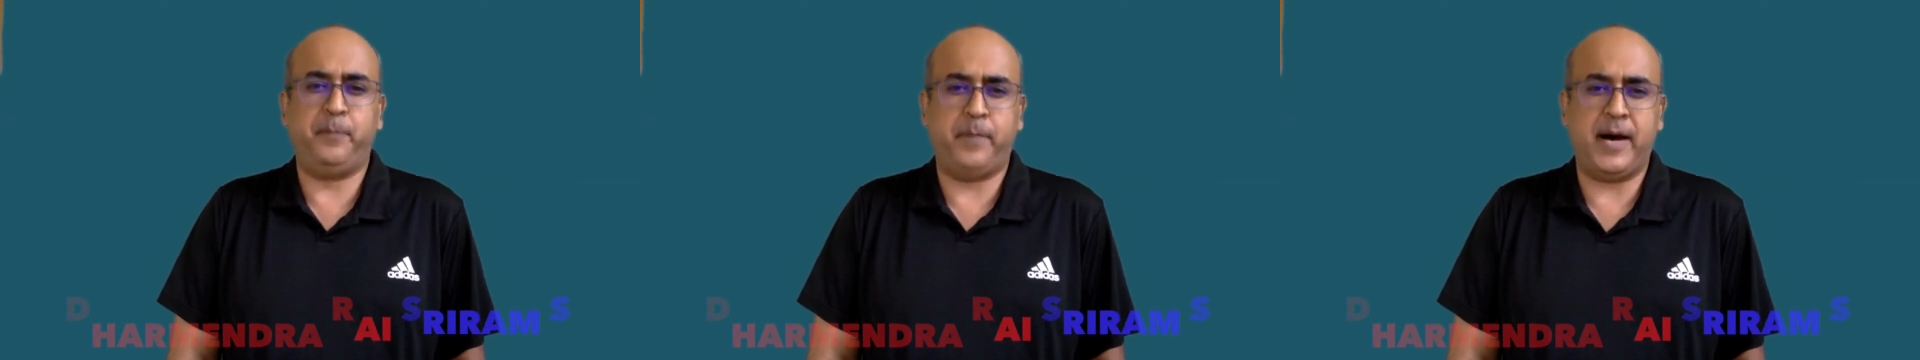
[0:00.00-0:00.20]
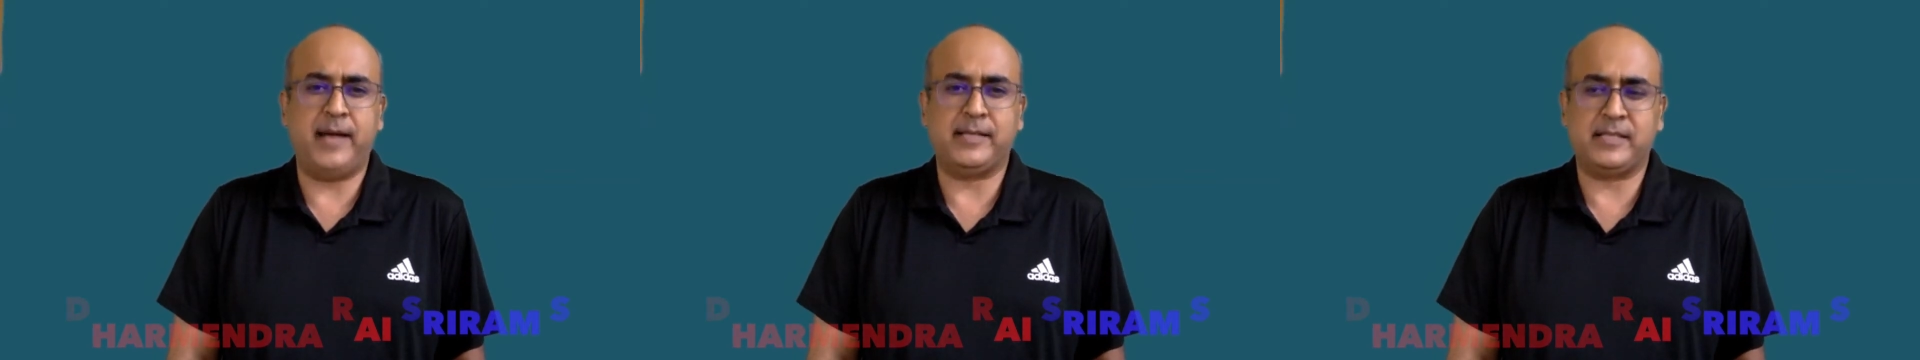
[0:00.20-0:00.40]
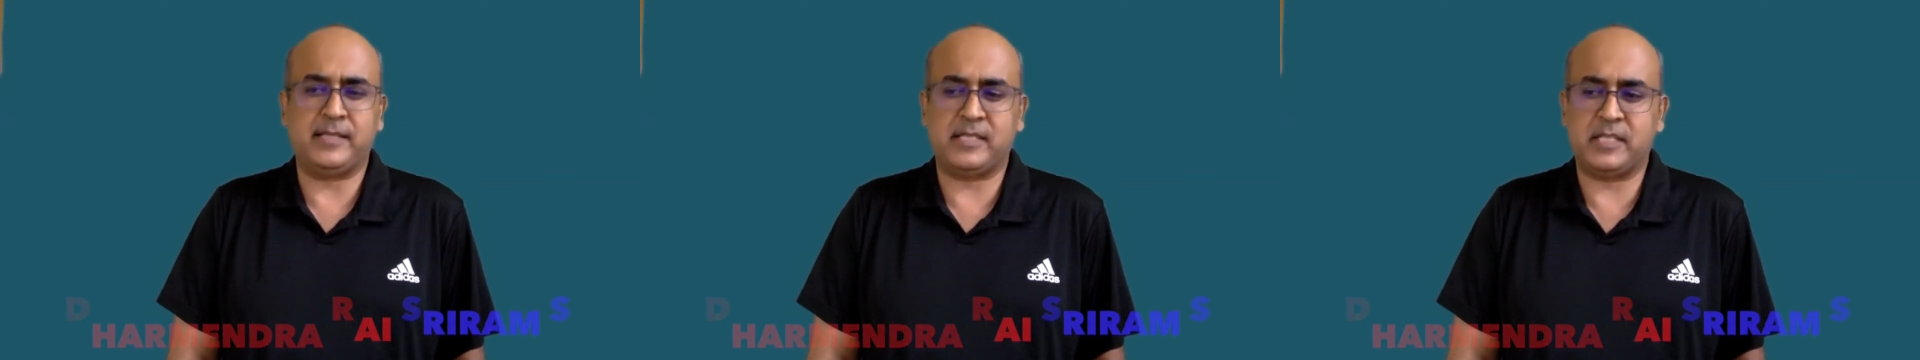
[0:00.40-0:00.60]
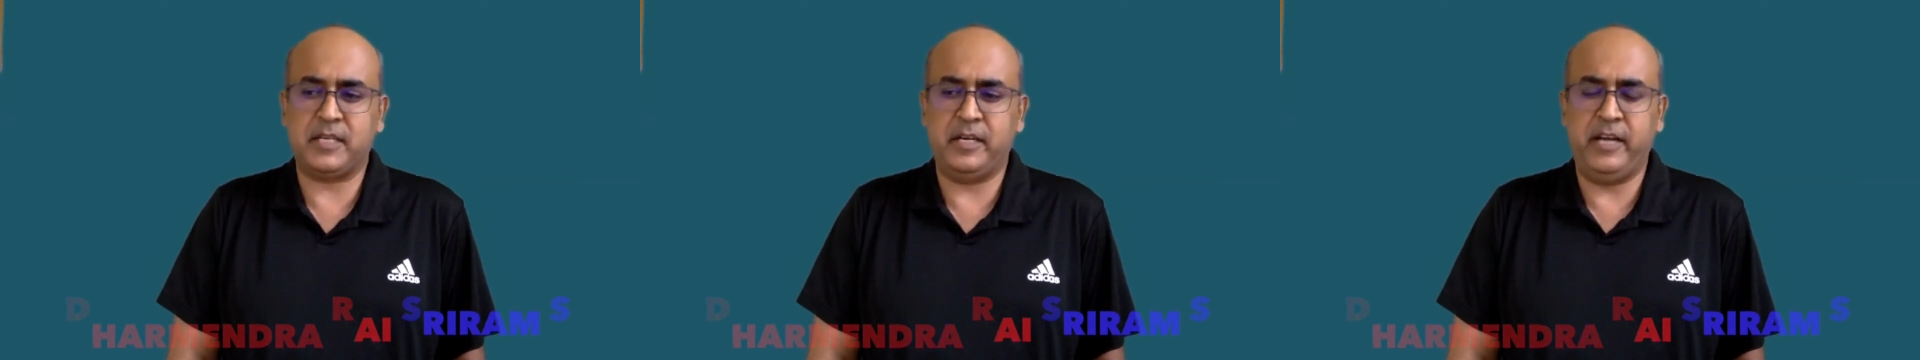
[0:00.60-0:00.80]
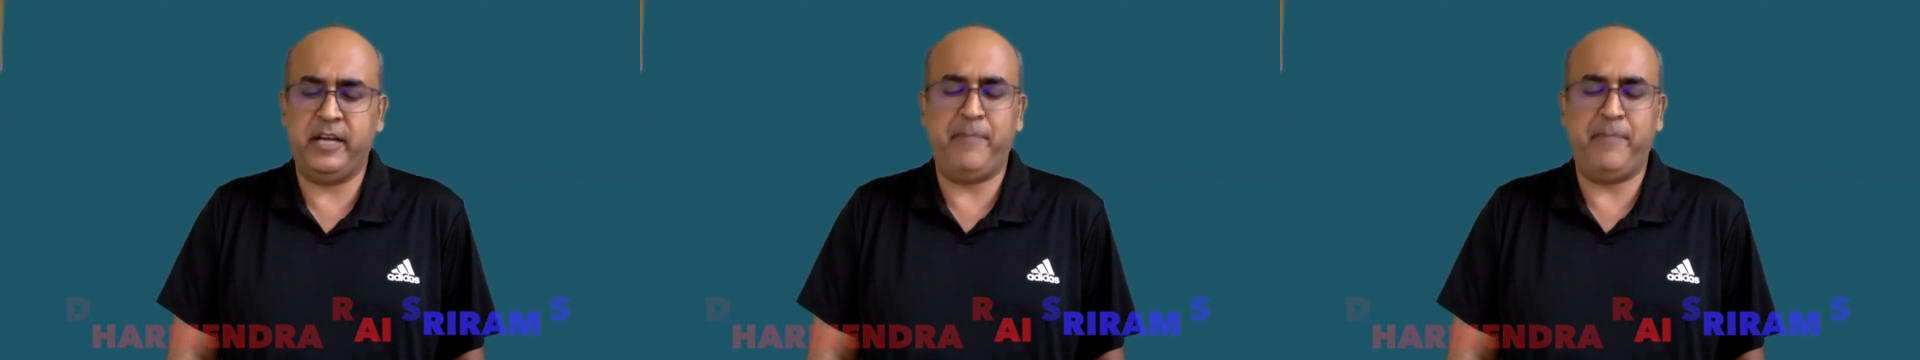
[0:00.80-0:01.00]
paths
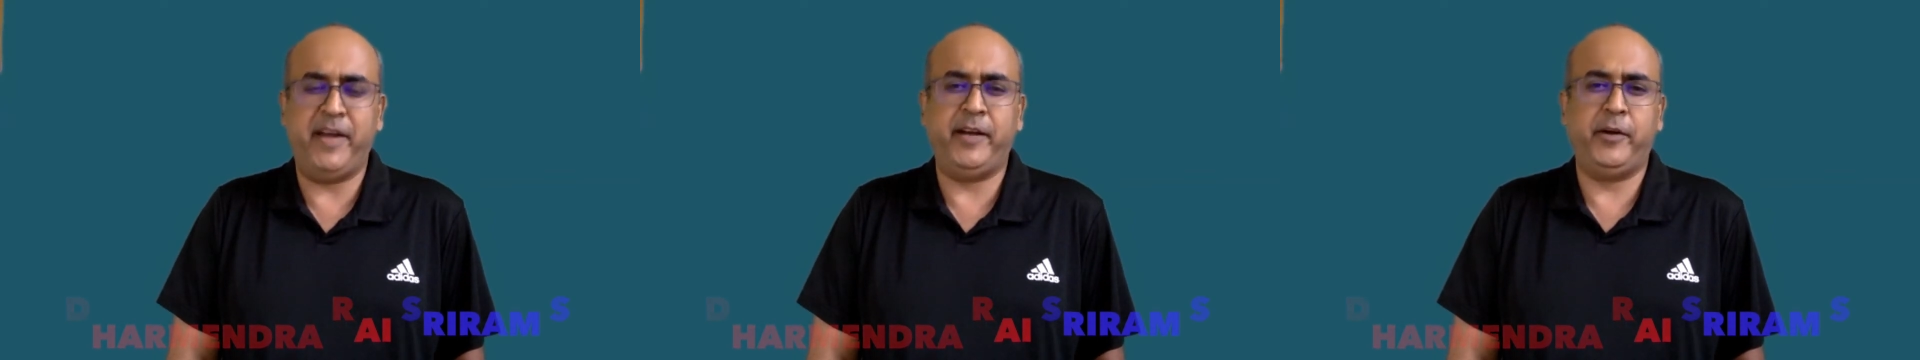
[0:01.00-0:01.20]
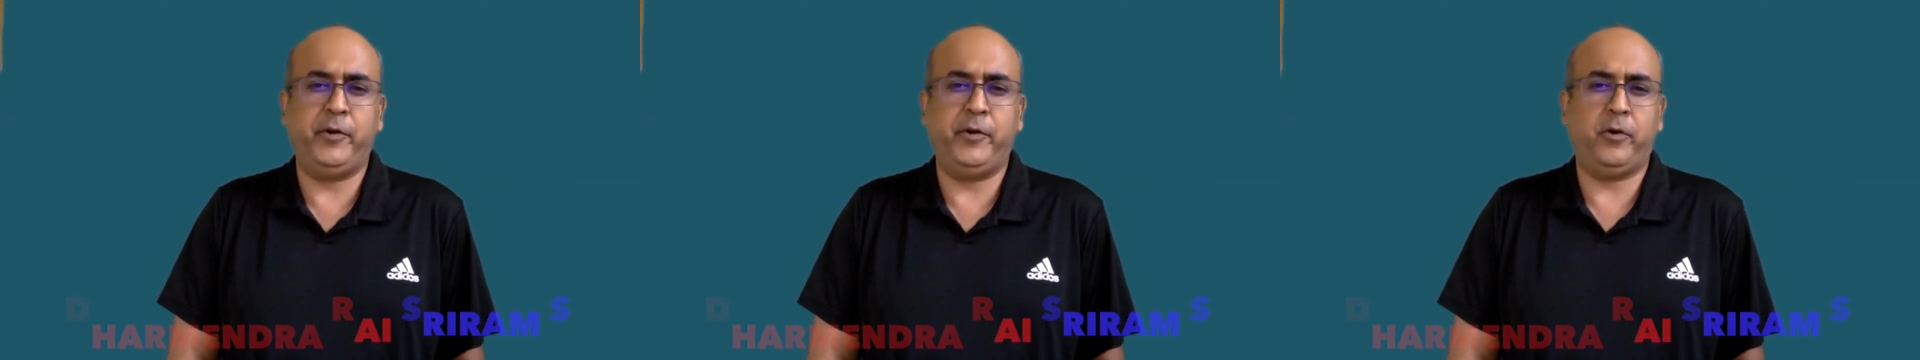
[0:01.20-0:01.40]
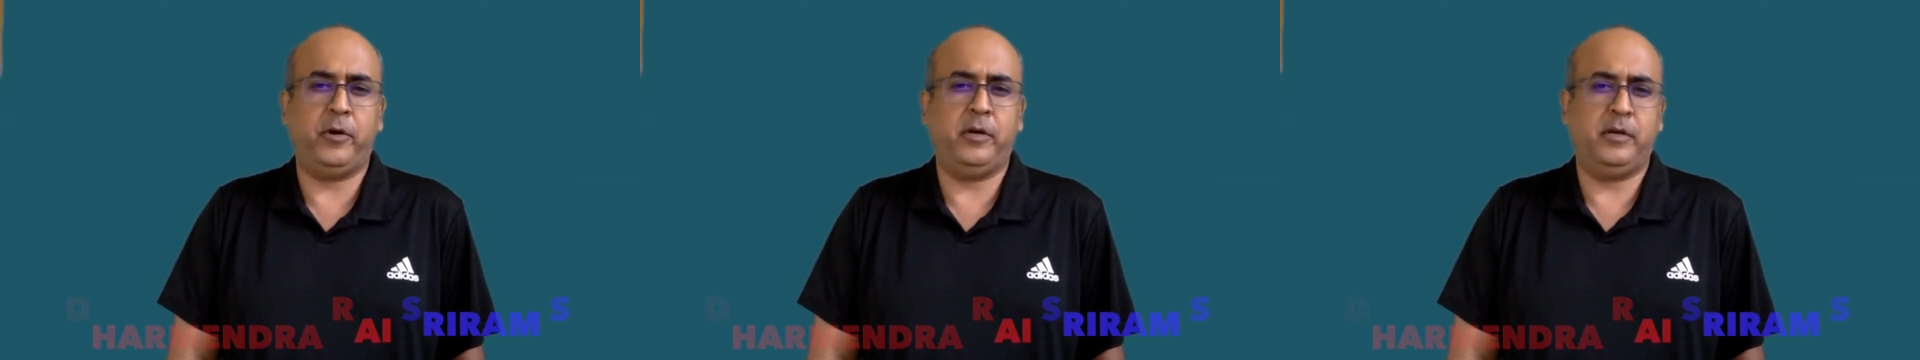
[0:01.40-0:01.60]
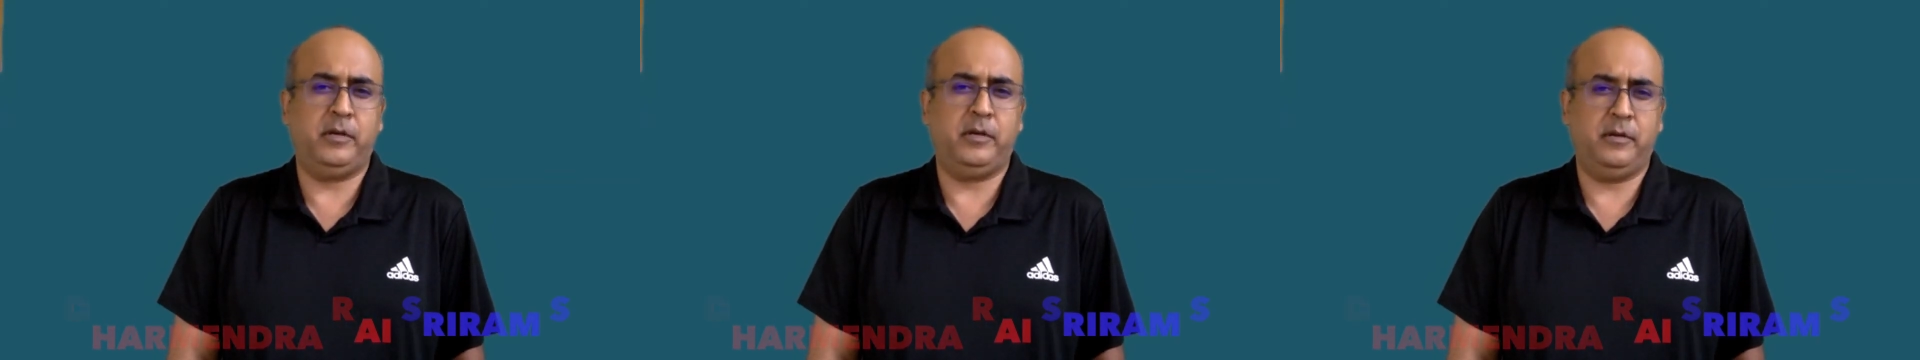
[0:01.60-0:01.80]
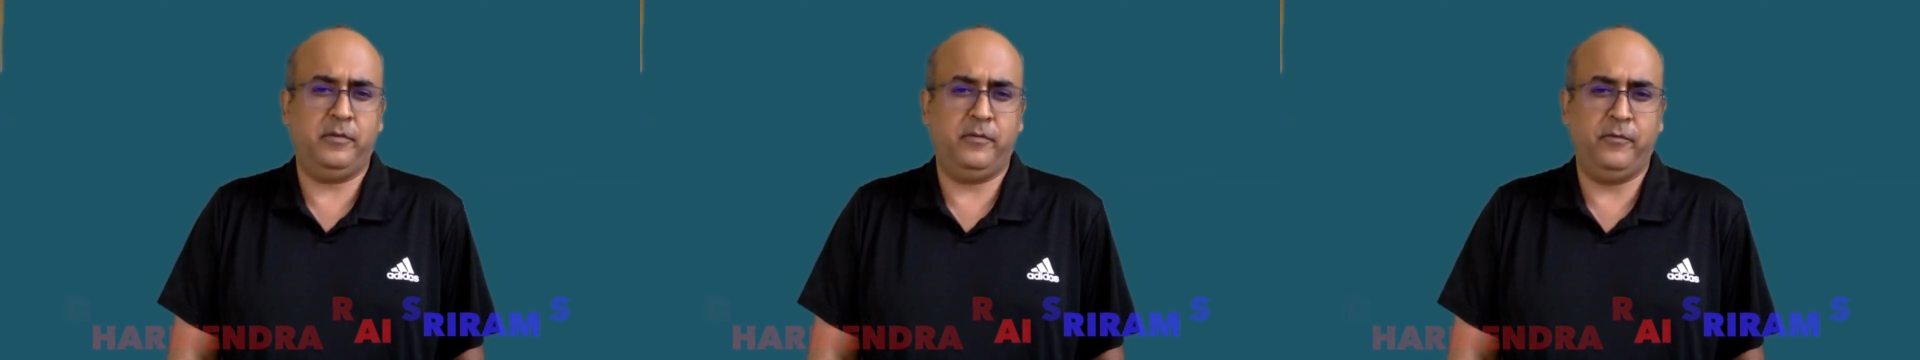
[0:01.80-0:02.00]
dependent
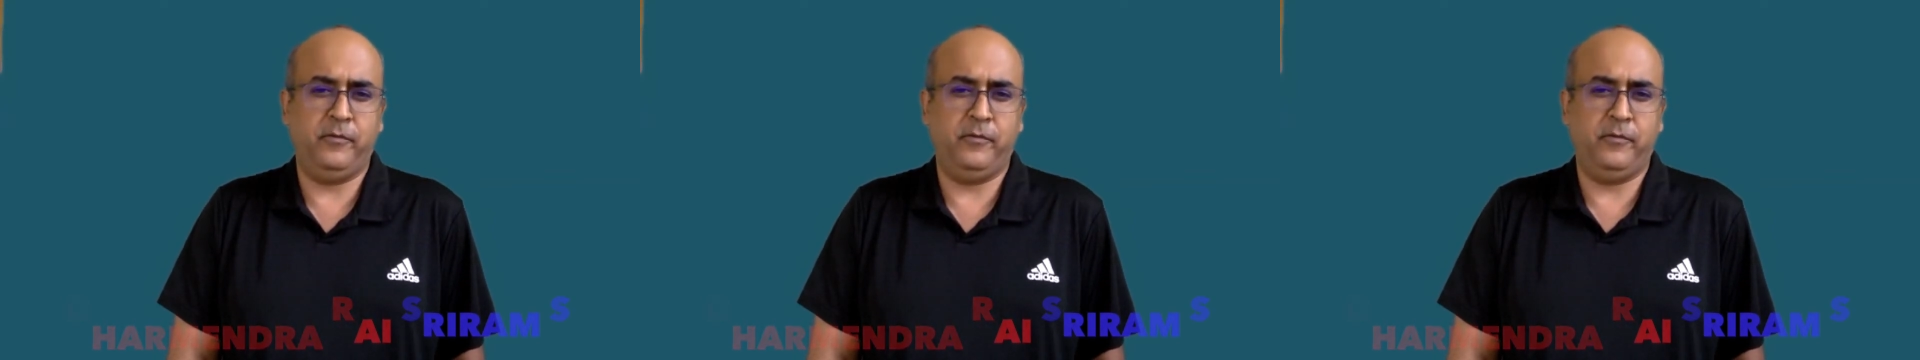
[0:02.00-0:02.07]
on